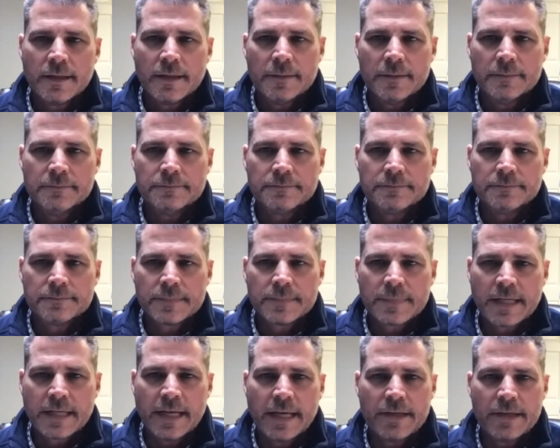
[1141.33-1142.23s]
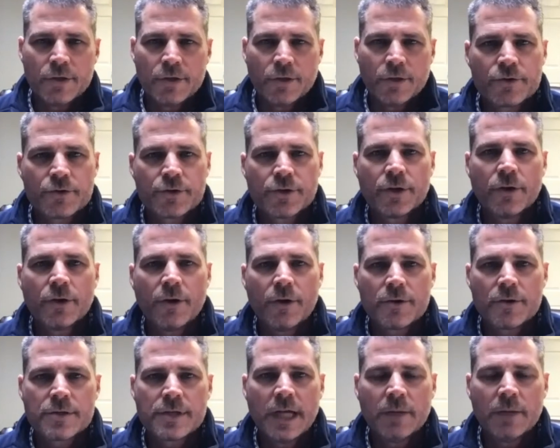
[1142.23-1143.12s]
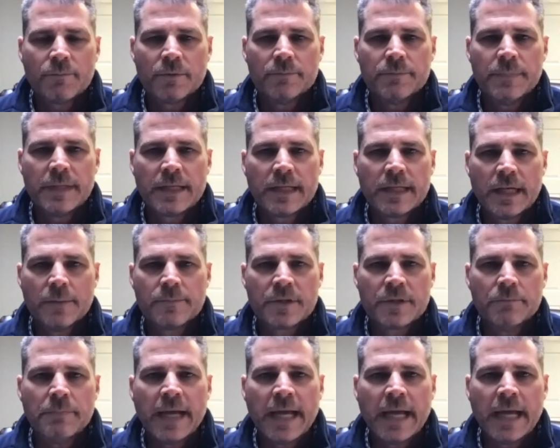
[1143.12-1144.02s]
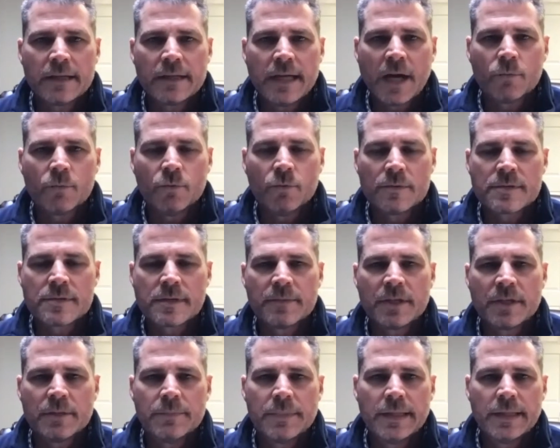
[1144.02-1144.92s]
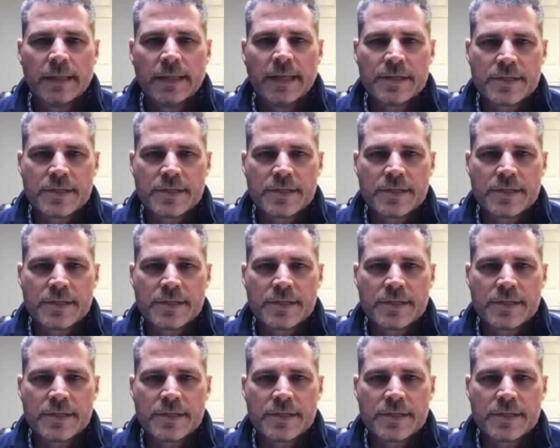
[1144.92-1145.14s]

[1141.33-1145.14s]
Um, Can church help him become the man God wants him to be?